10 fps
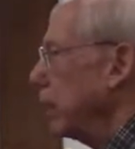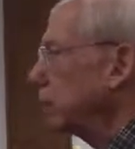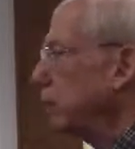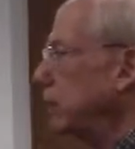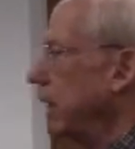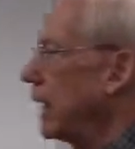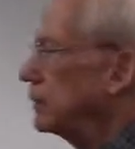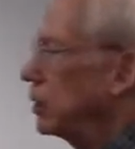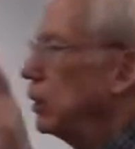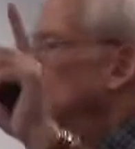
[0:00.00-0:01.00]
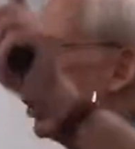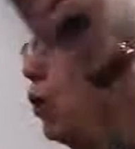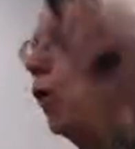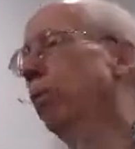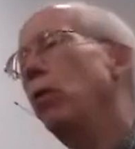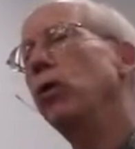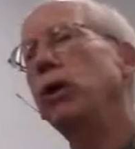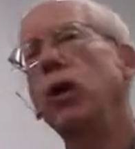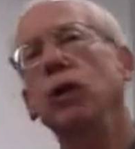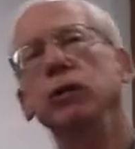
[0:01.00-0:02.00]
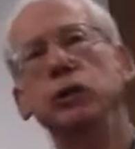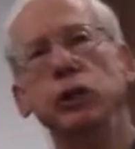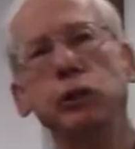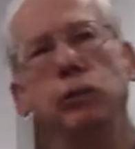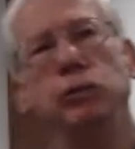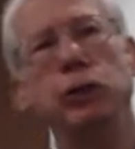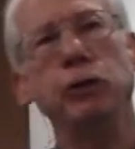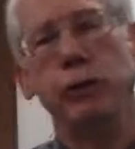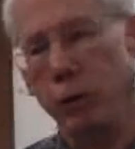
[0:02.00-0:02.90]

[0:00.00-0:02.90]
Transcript: here's a test. Job will curse you to